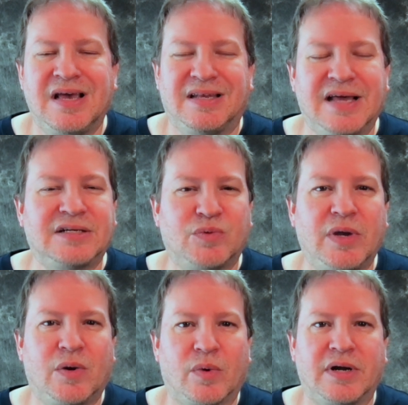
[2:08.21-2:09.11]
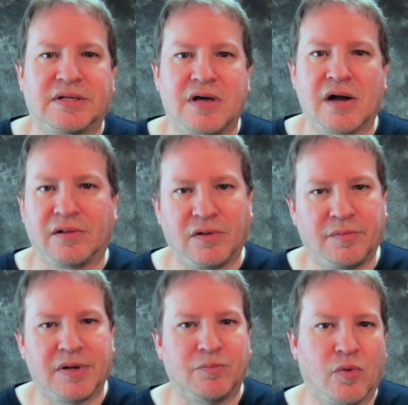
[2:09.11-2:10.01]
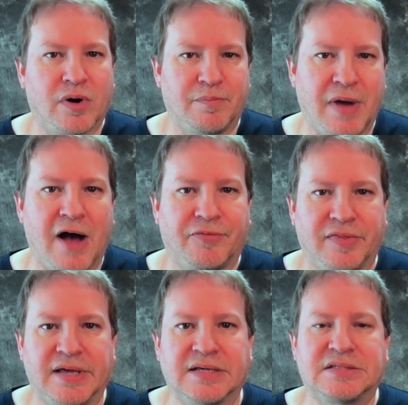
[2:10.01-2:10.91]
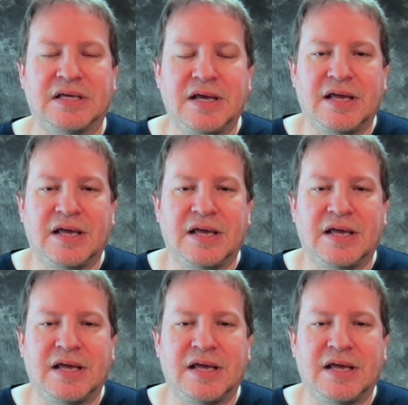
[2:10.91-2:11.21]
Next week, we're going to talk a little bit more about this